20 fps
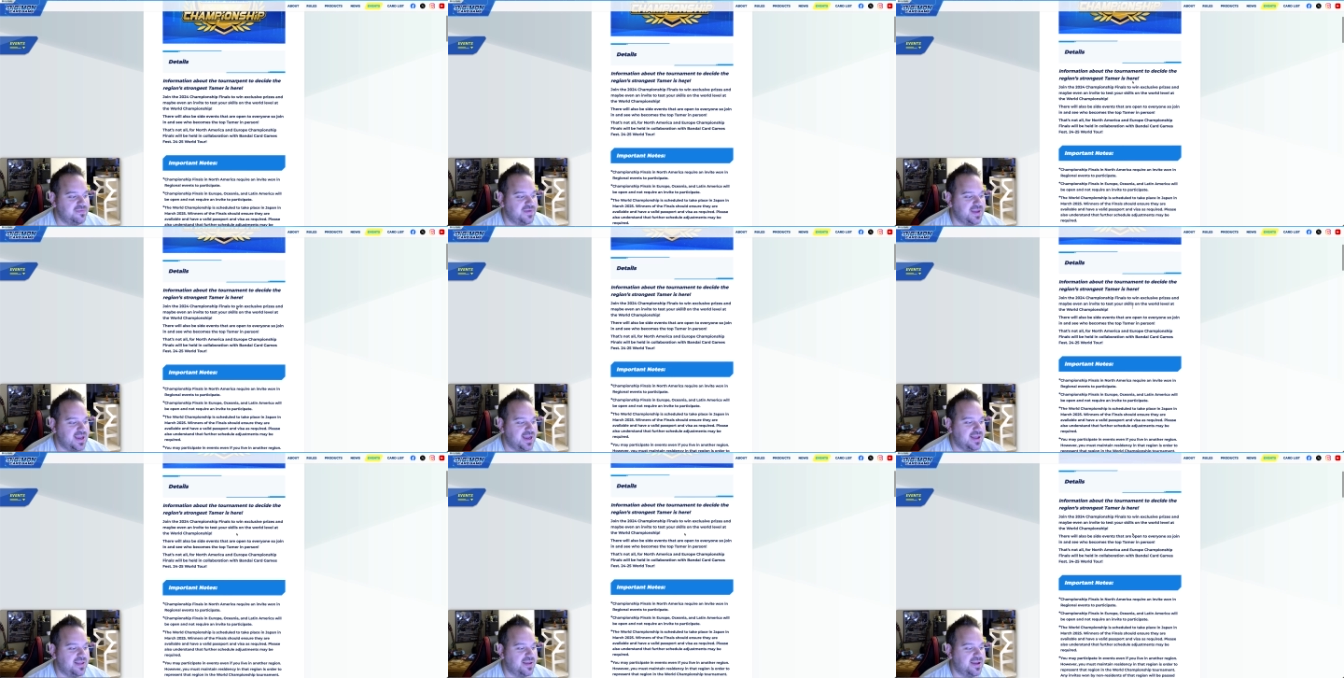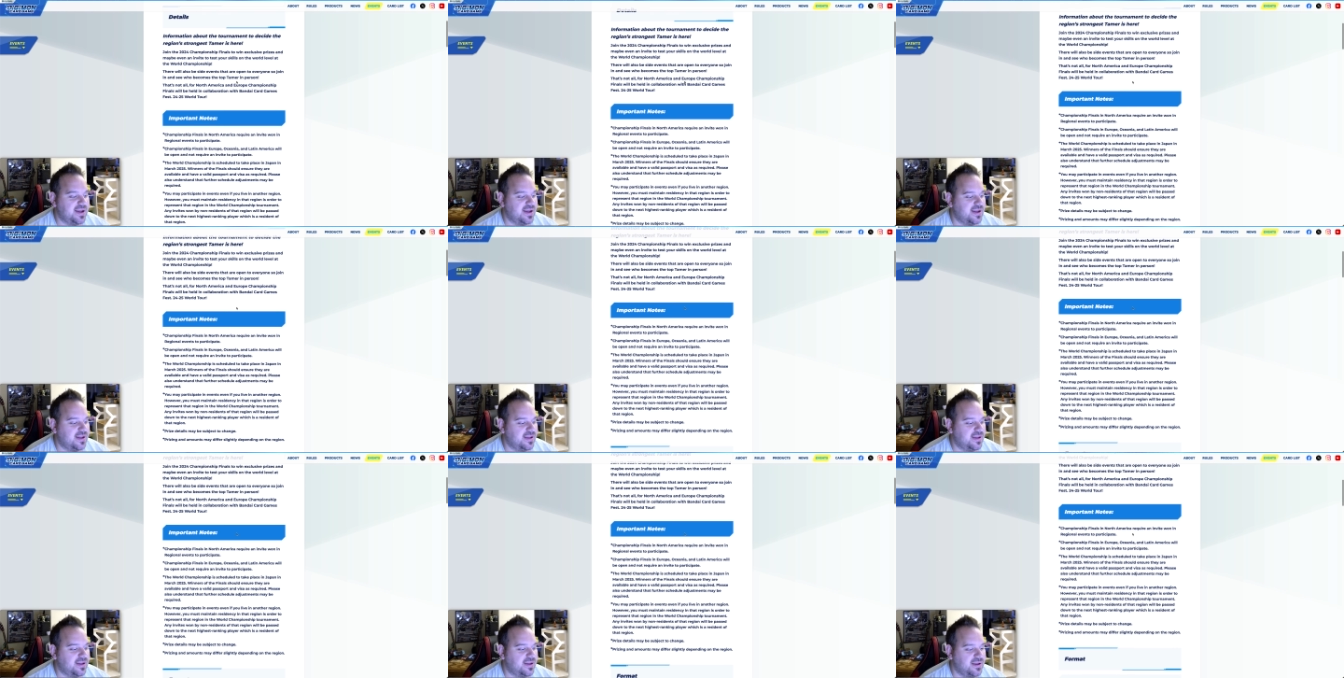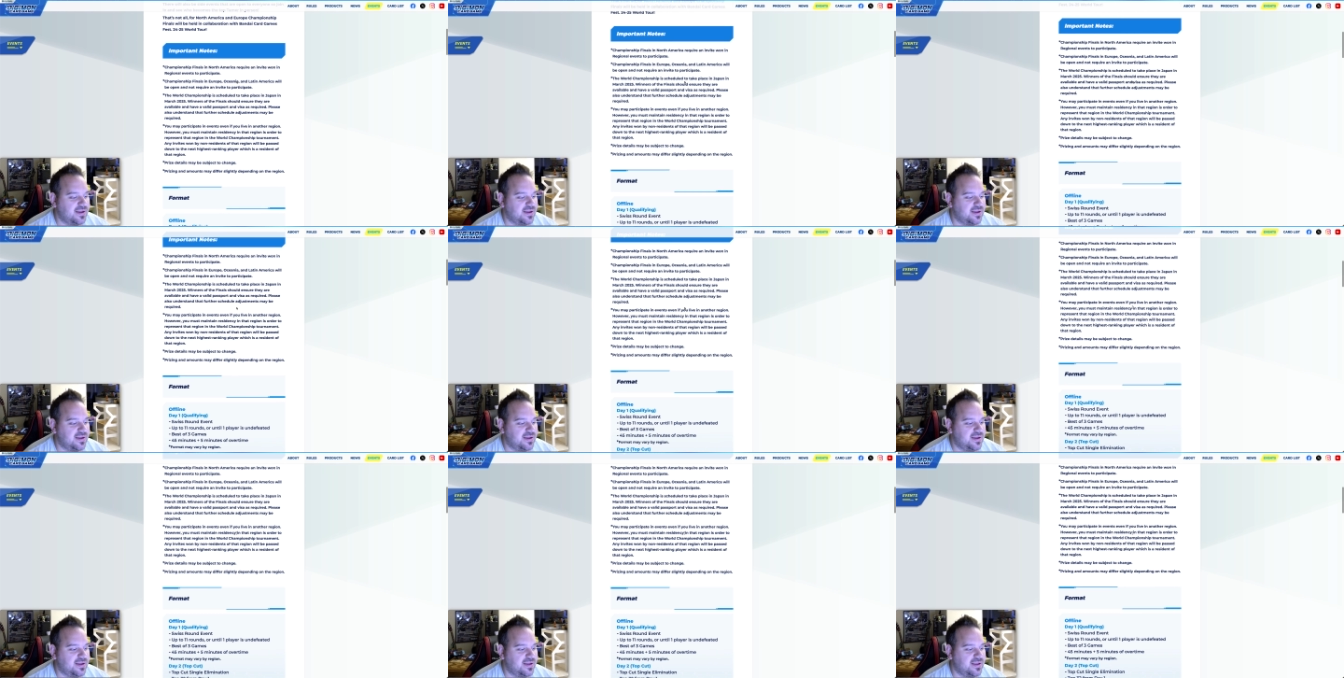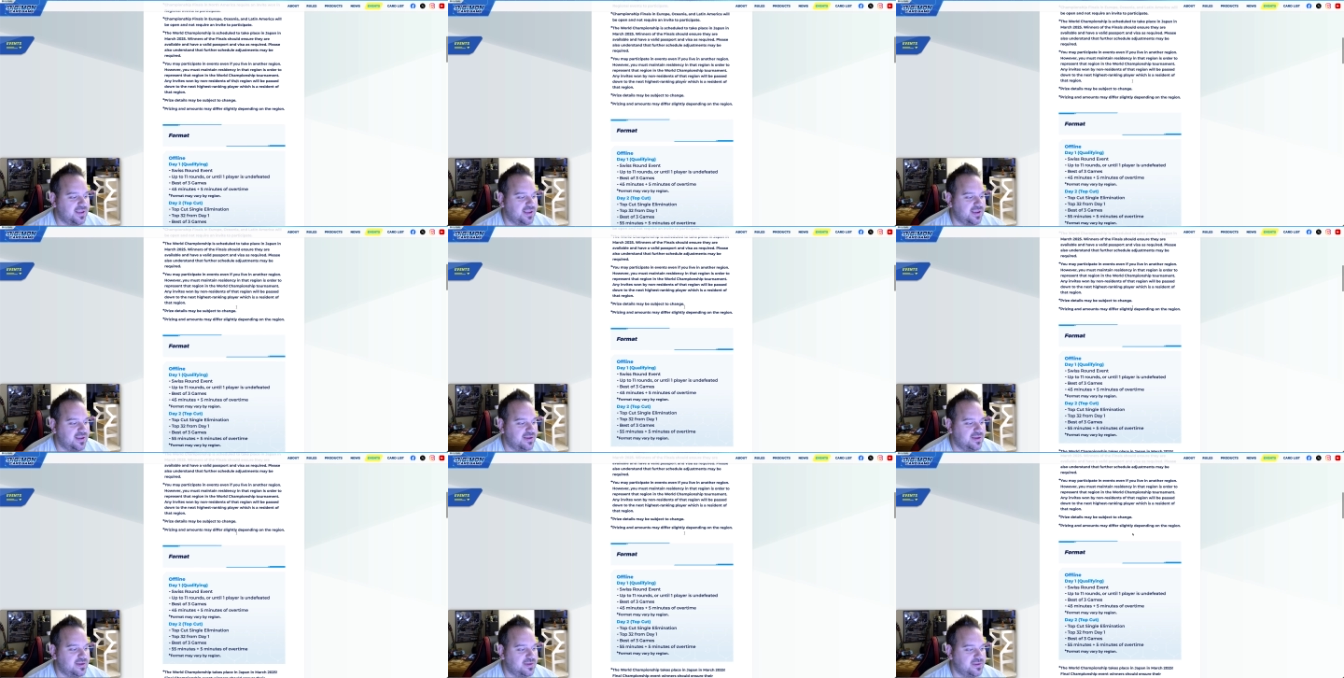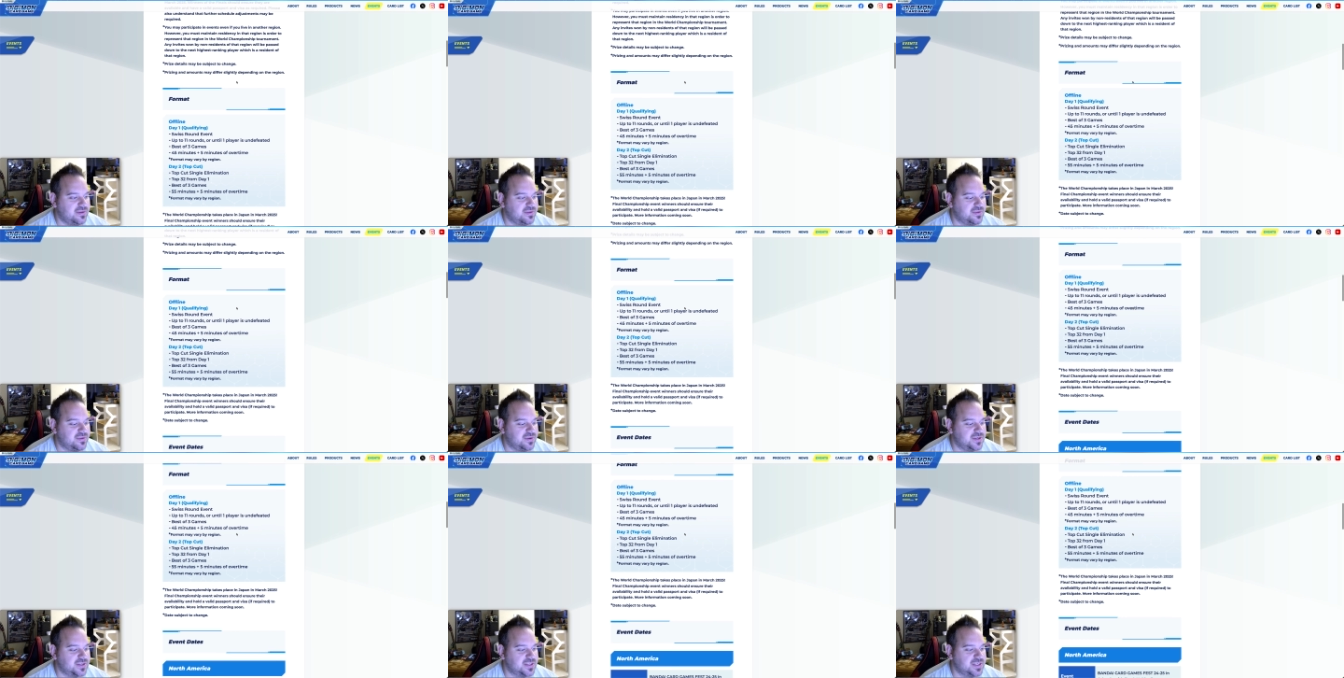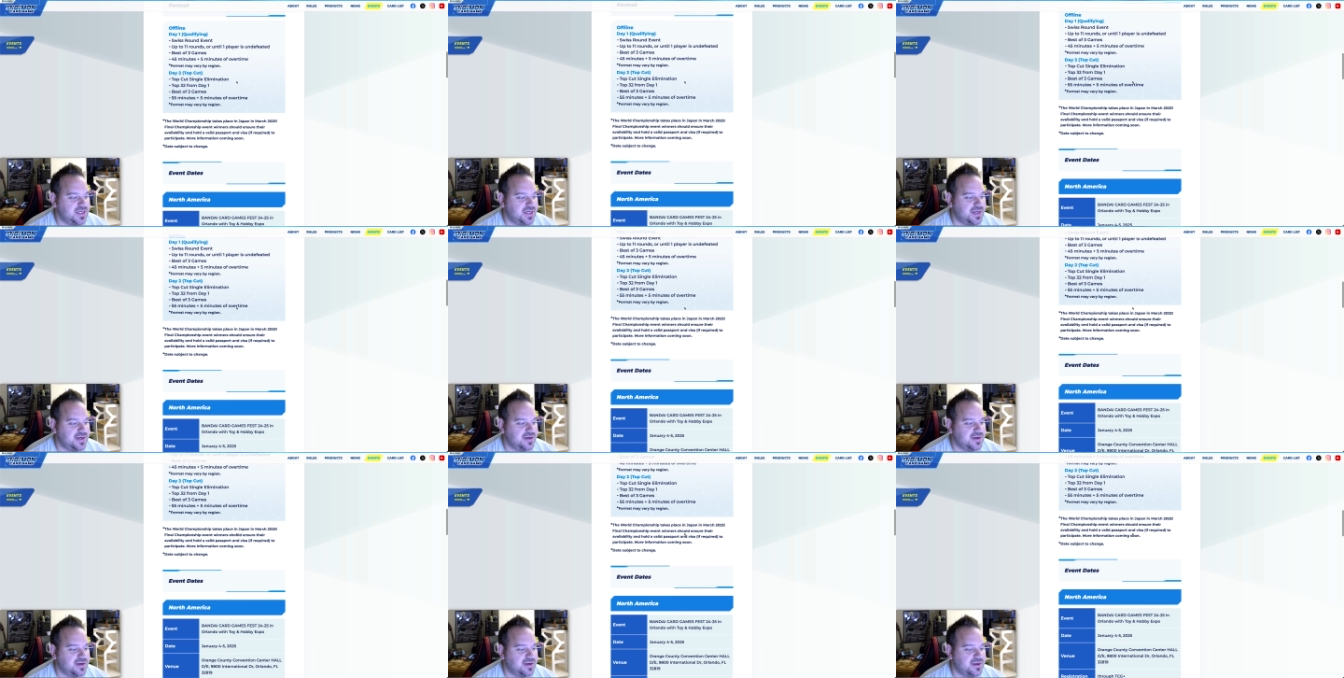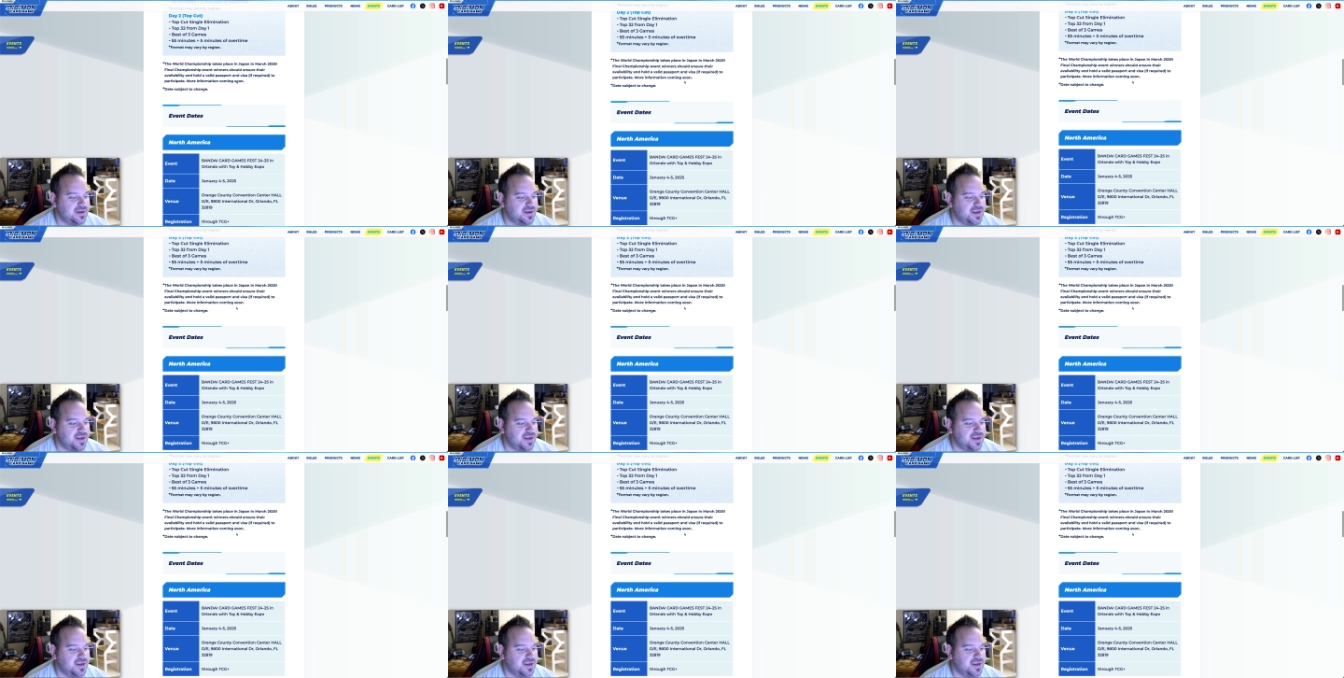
Yeah, uh, yeah. Where is it here?